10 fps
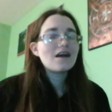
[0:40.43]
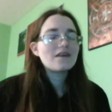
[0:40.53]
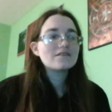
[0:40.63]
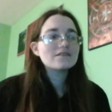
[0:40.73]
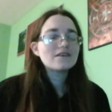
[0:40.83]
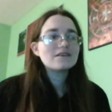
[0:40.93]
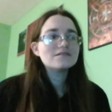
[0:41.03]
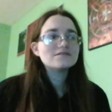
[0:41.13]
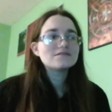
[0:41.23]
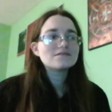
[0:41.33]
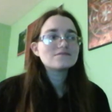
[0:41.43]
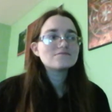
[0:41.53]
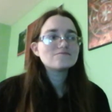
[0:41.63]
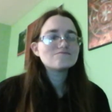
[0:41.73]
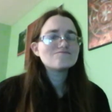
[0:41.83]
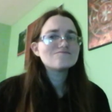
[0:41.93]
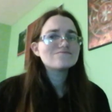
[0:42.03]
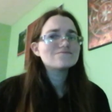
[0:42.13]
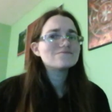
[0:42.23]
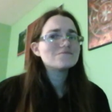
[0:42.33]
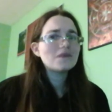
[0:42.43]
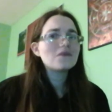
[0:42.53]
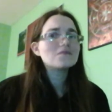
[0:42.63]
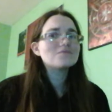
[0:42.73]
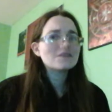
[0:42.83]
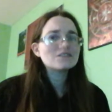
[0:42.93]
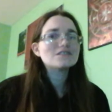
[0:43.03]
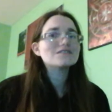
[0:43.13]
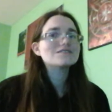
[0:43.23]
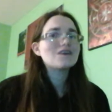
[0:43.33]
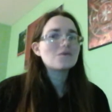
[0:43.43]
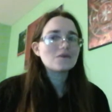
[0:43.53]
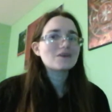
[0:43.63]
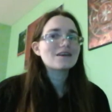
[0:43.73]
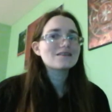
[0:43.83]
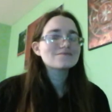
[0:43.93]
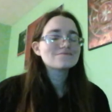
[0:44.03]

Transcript: I realized my old budget is not working.